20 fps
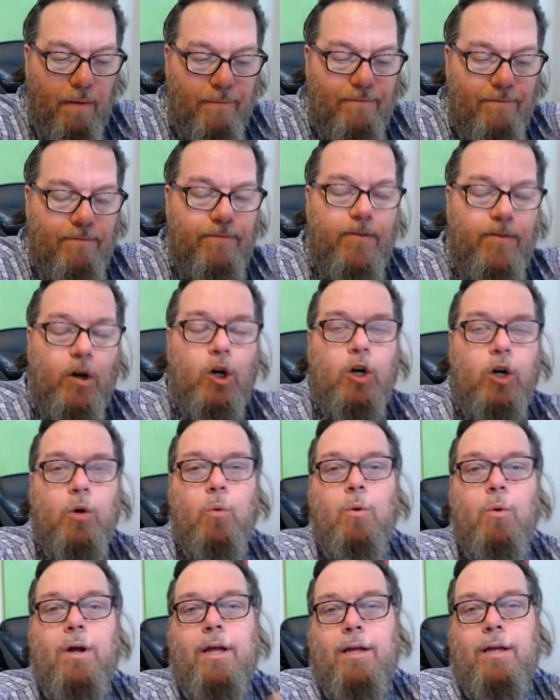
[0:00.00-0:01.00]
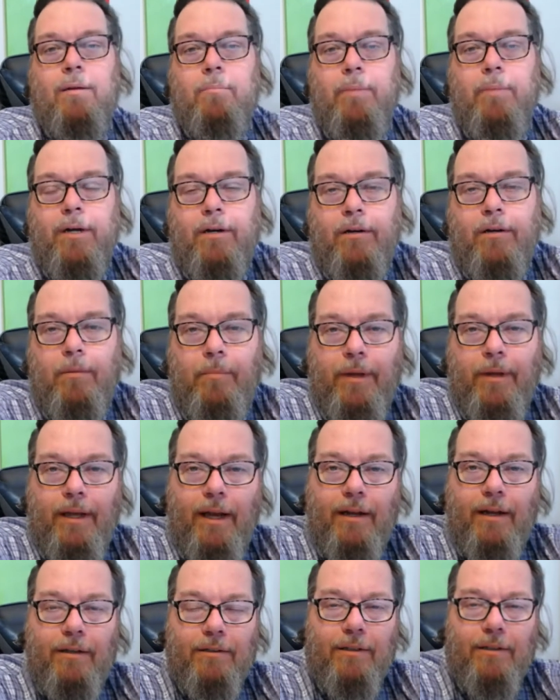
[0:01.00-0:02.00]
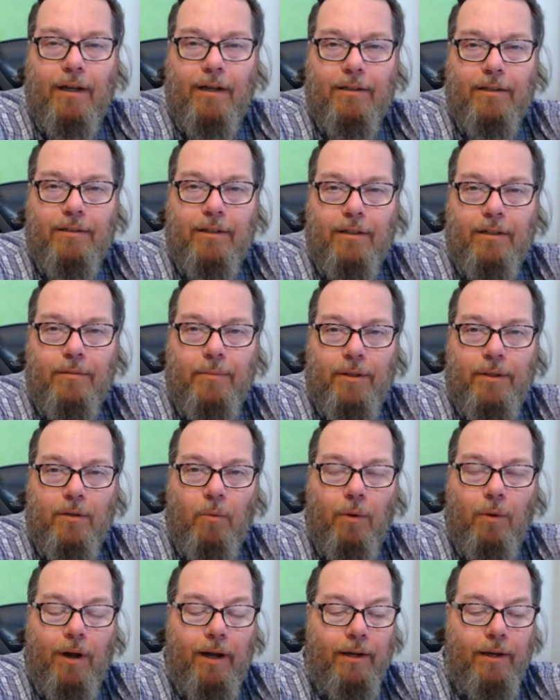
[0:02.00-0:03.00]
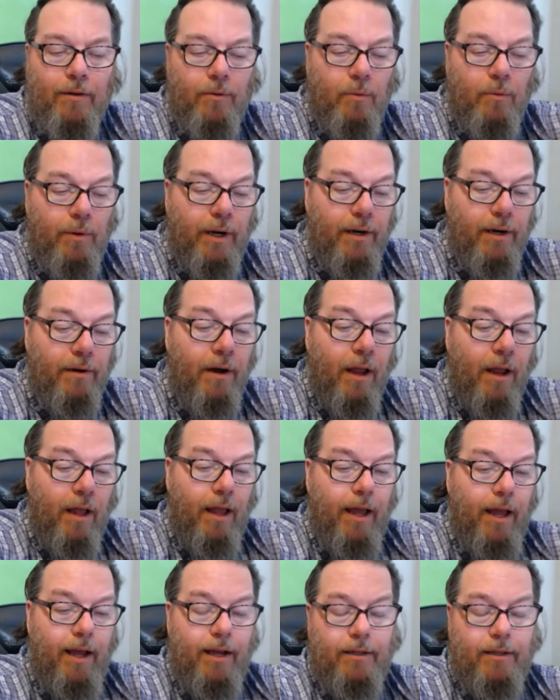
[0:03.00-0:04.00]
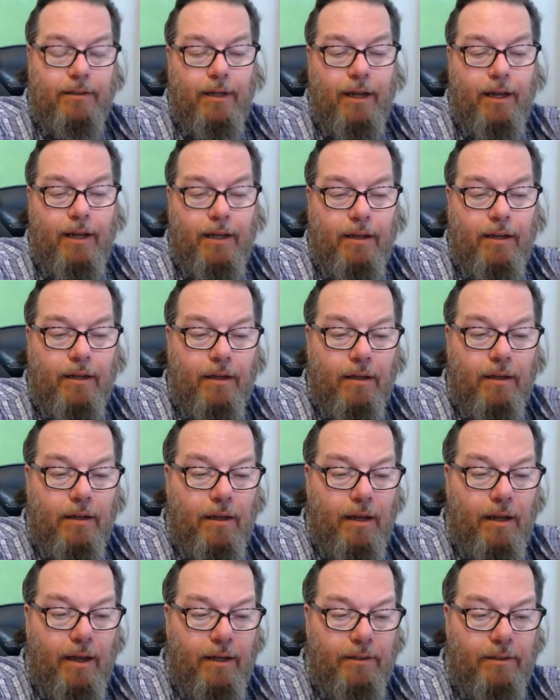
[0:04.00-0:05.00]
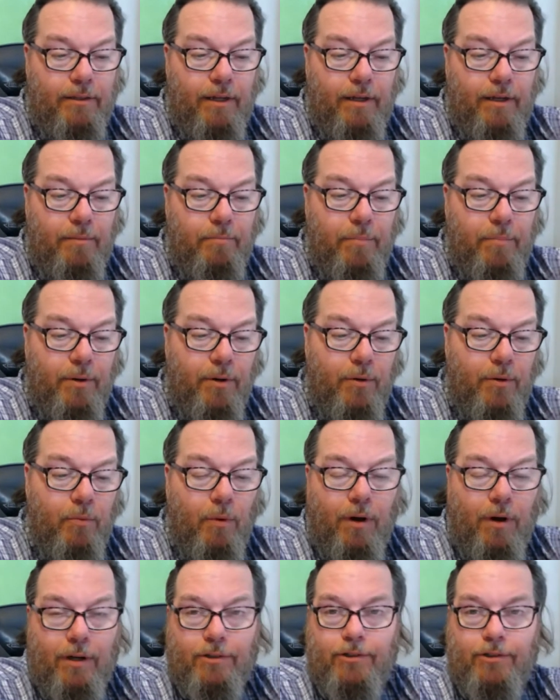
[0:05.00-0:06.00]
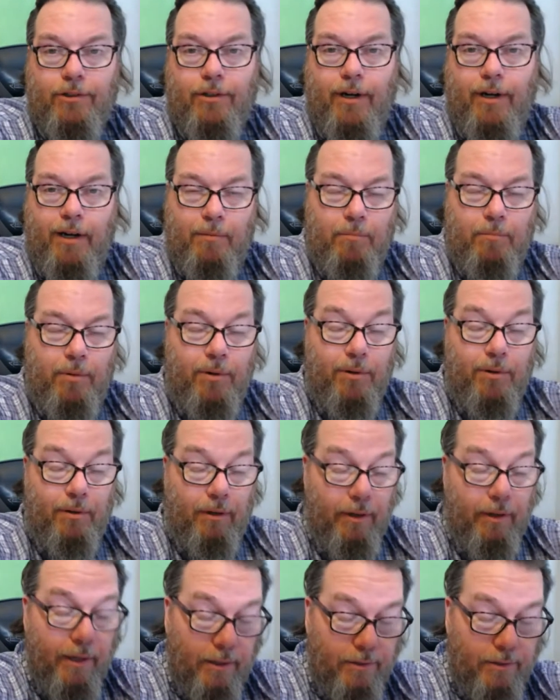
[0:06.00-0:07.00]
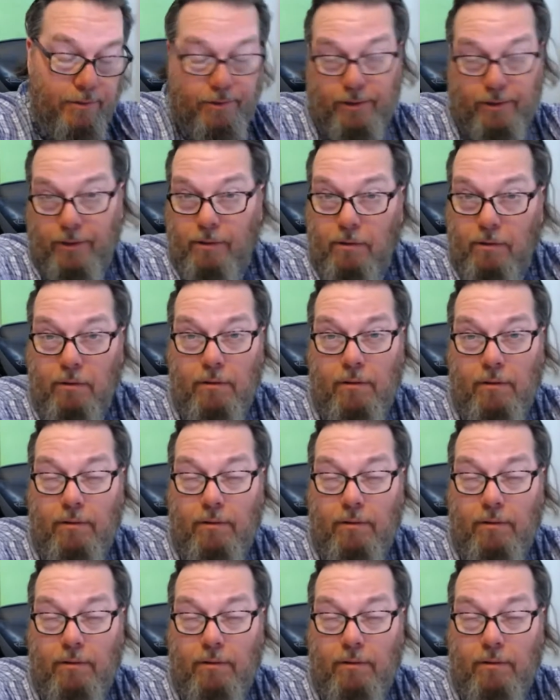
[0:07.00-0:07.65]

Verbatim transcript: far and away, better to be outside, see them in the wild. Where as a, as a bird watcher and bird lister,